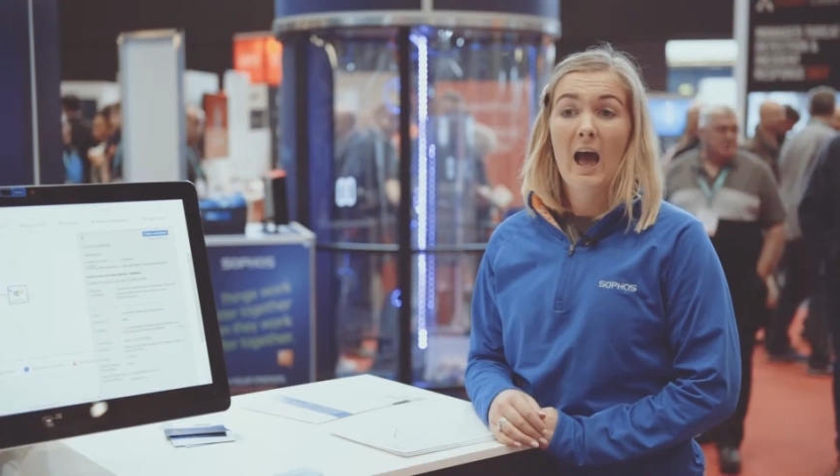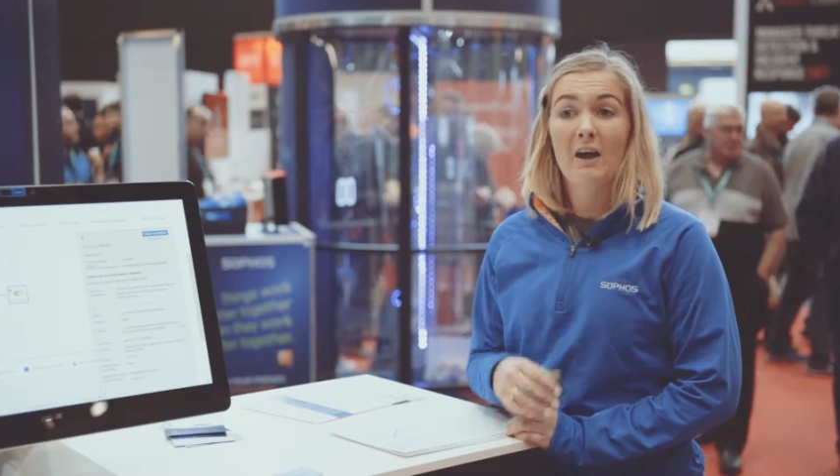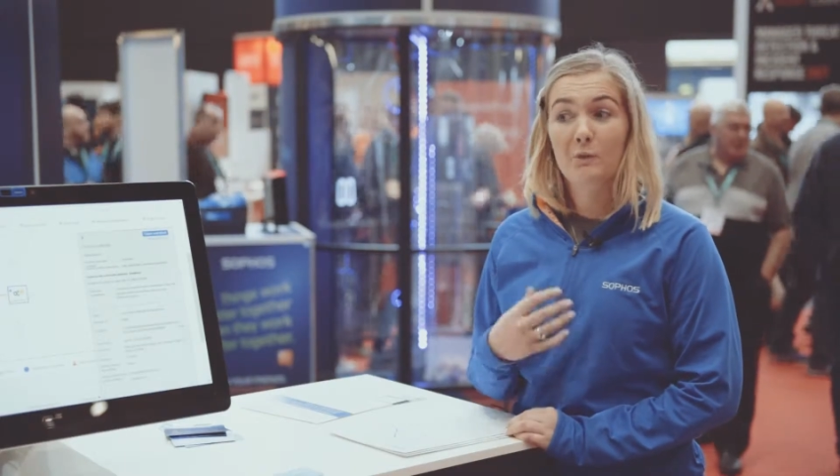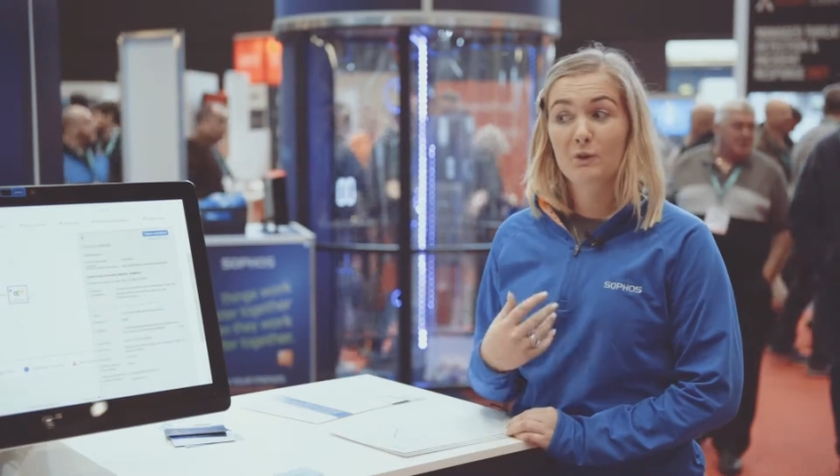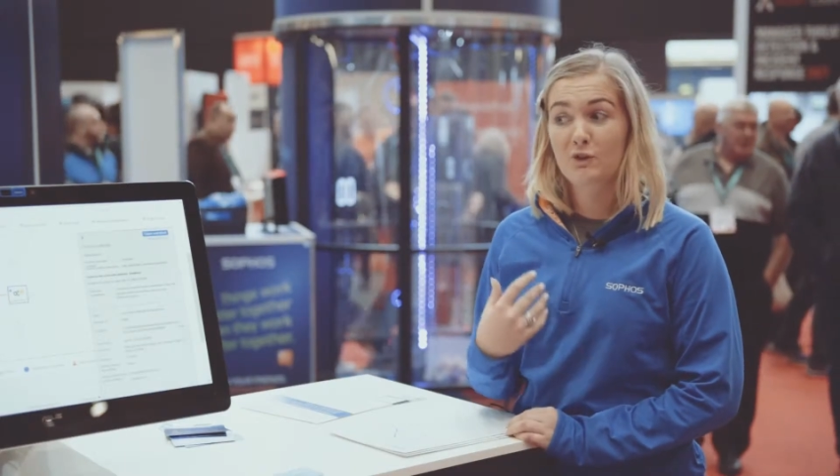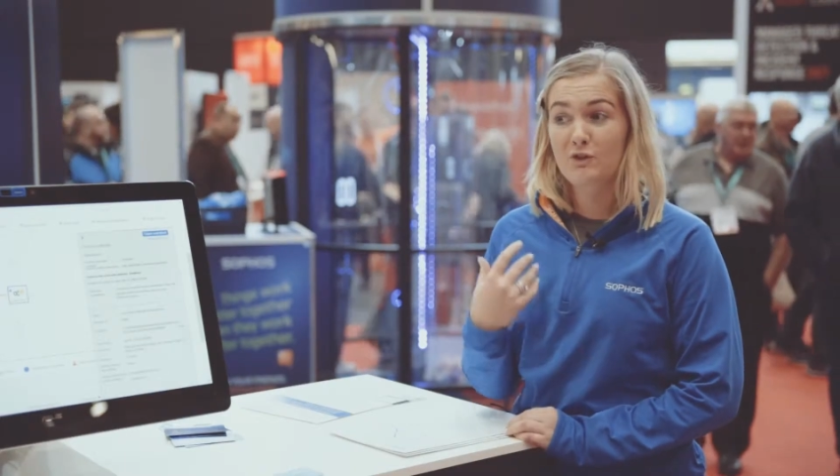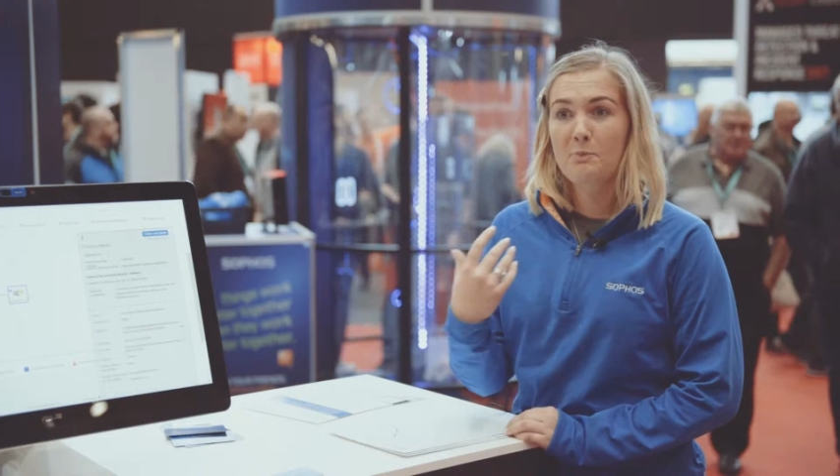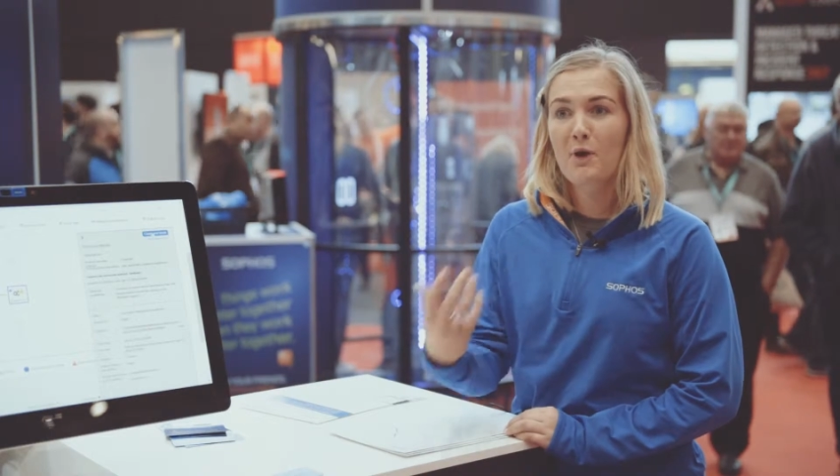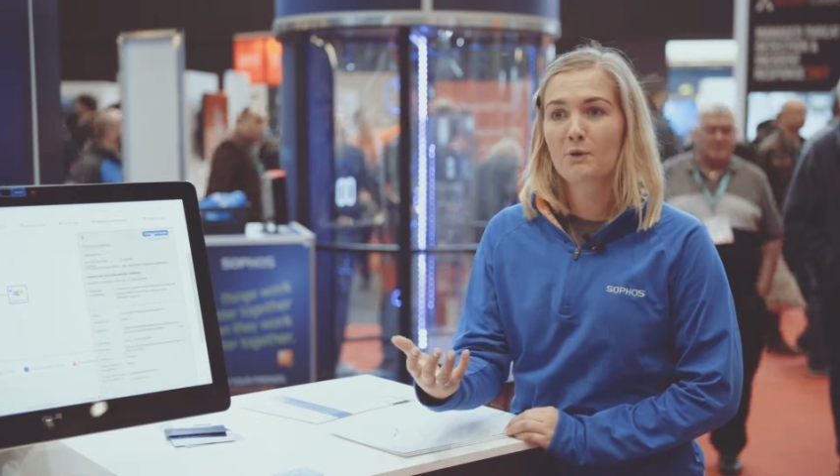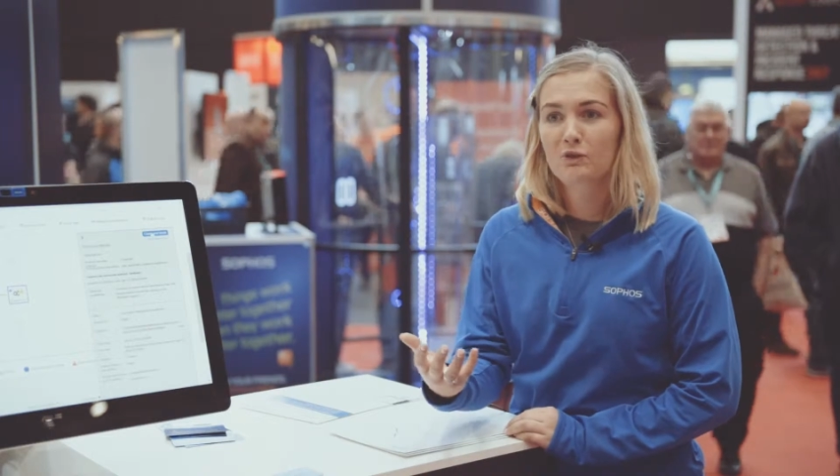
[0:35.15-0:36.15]
Everyone's just
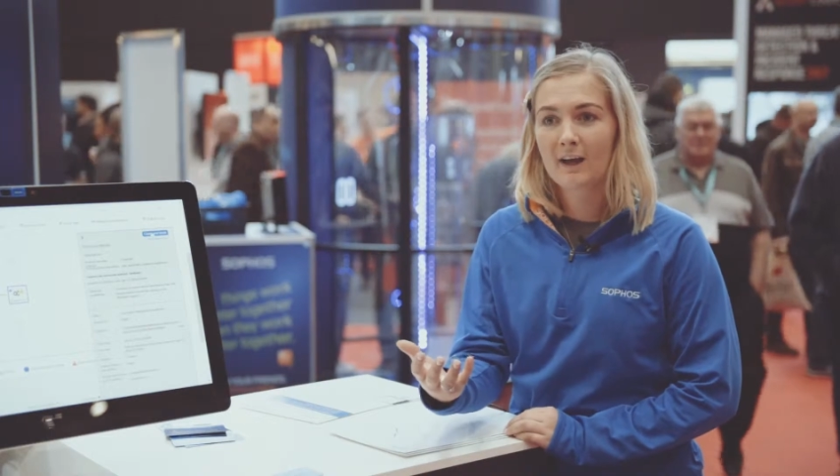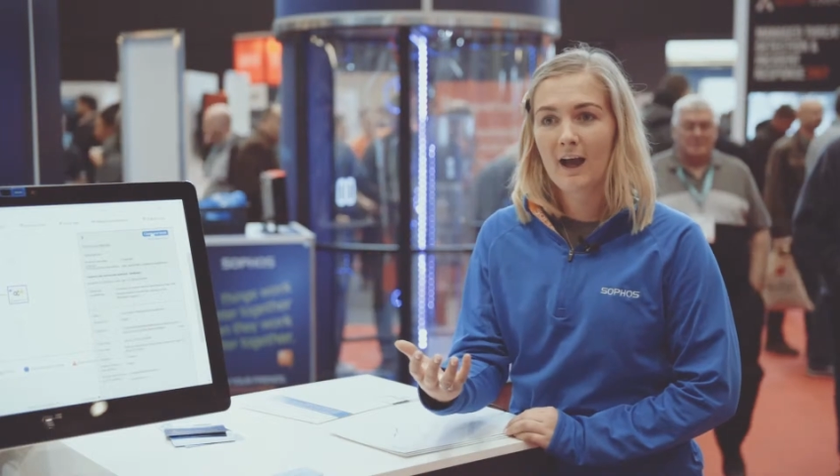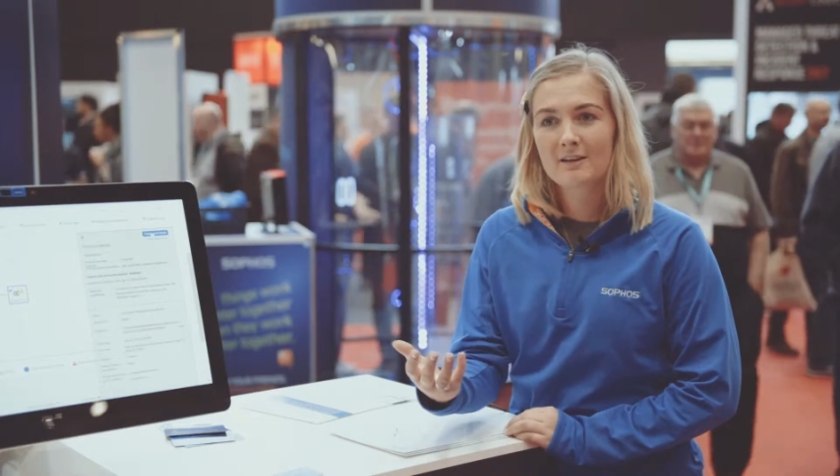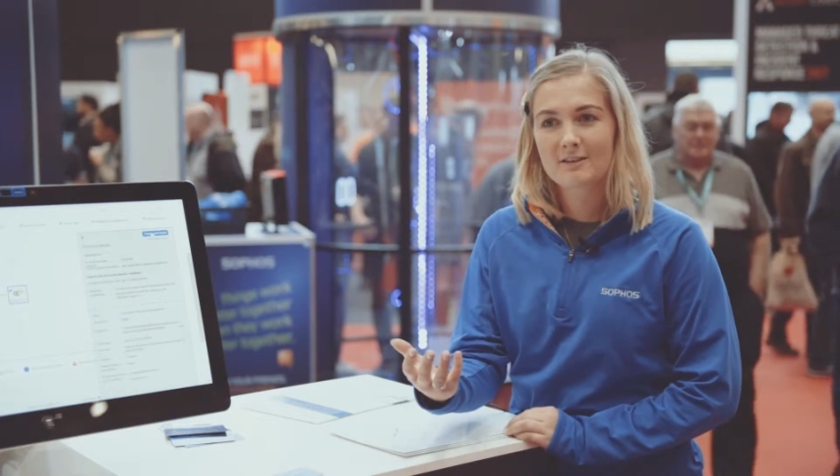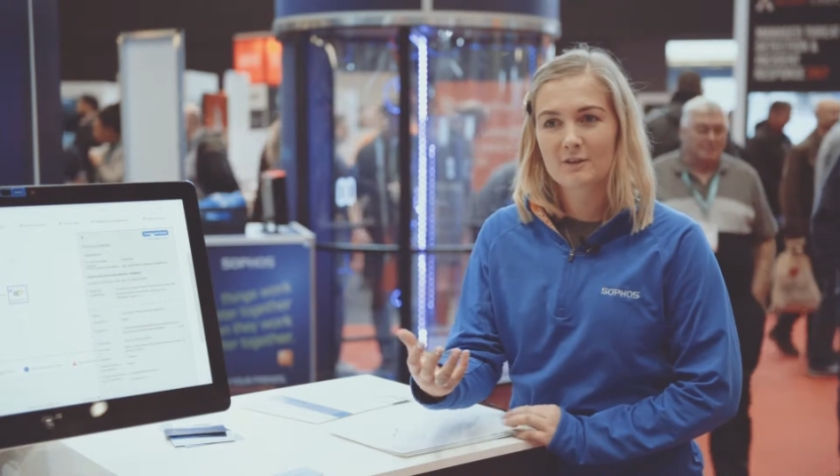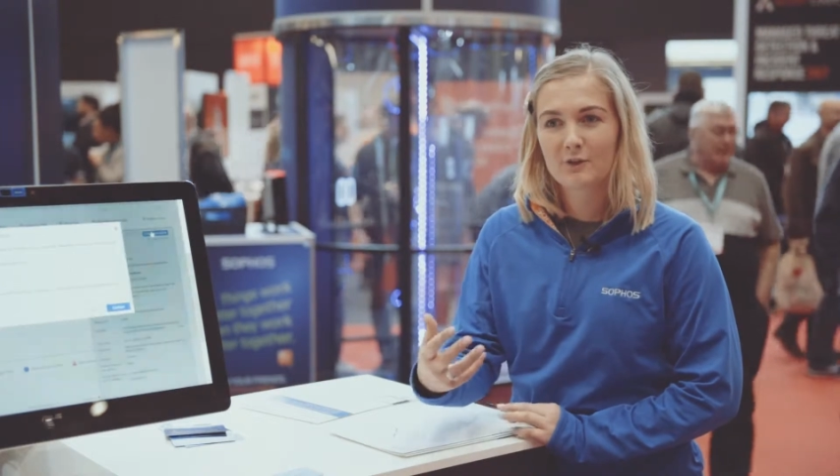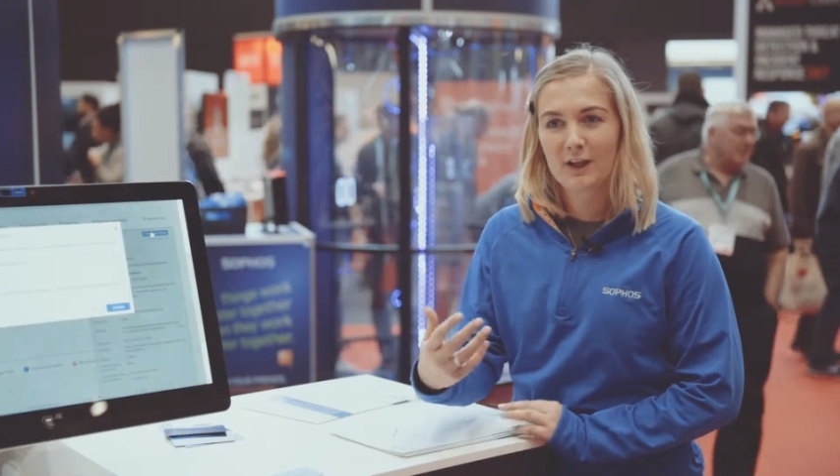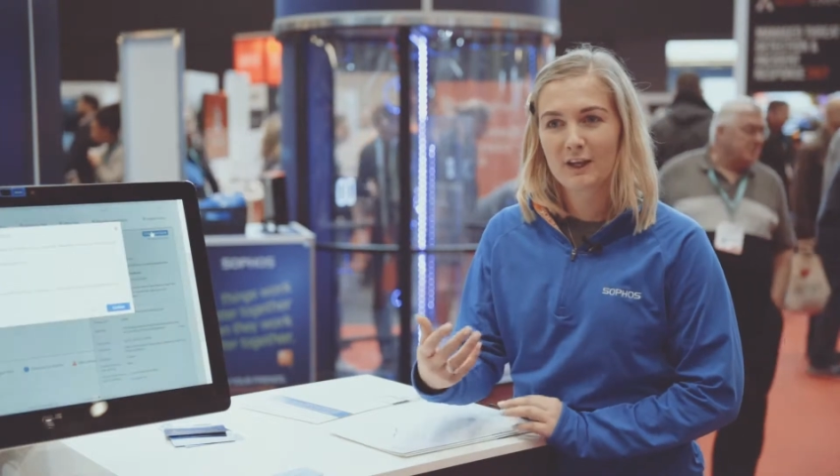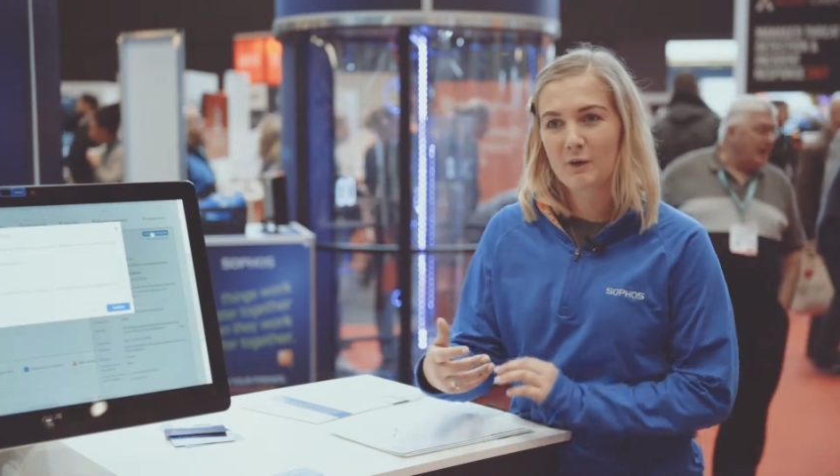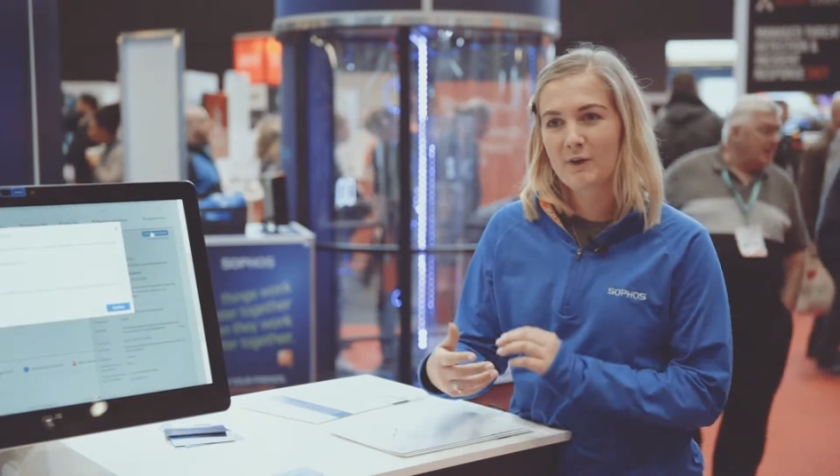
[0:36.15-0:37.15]
approaching us. It's not
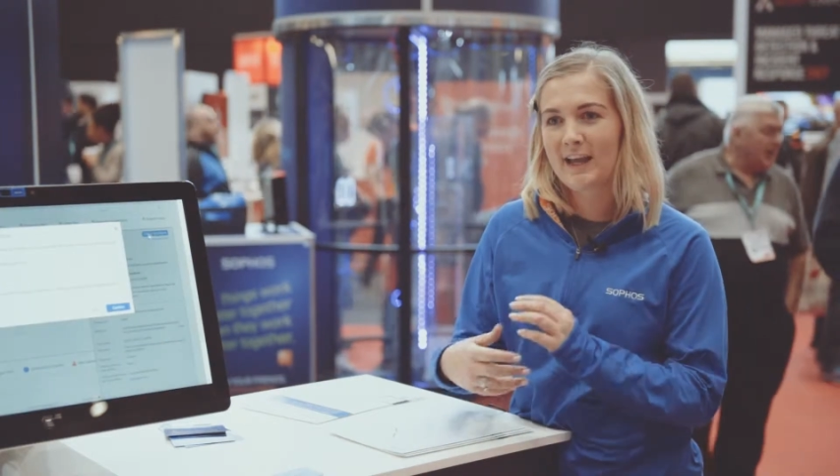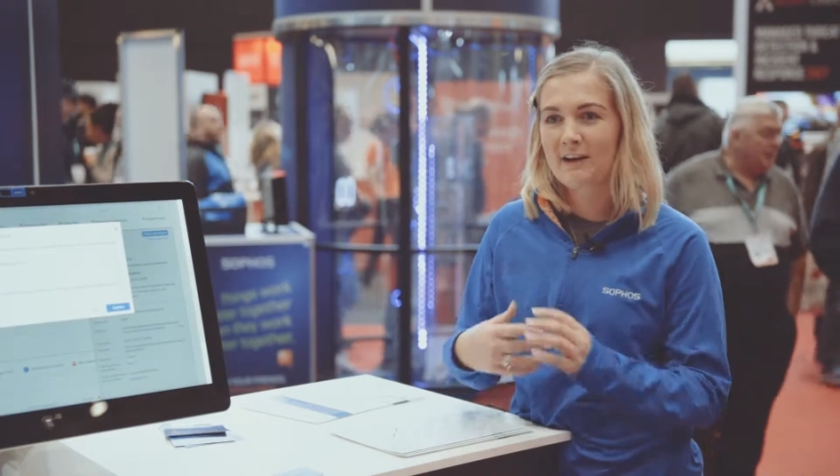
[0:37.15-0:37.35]
like you're really